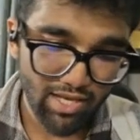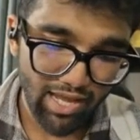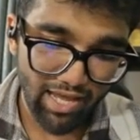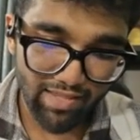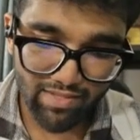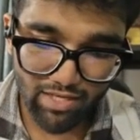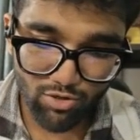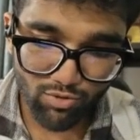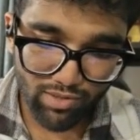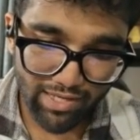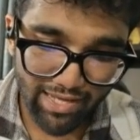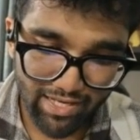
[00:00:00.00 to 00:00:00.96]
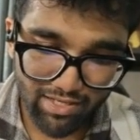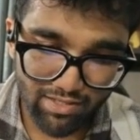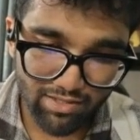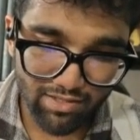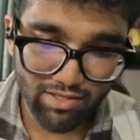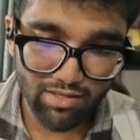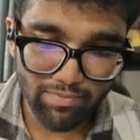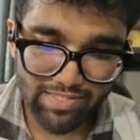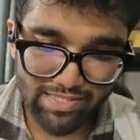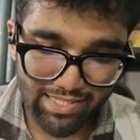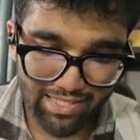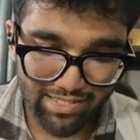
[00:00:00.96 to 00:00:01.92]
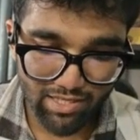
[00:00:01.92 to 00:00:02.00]
and they look like
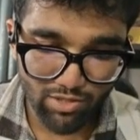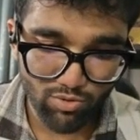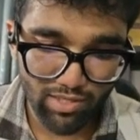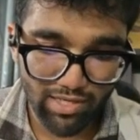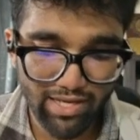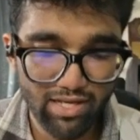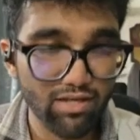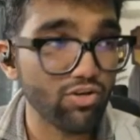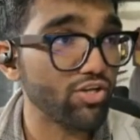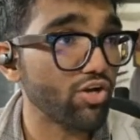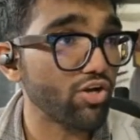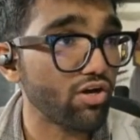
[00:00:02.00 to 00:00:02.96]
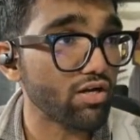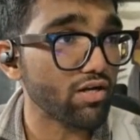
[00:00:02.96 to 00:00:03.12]
basically they look like your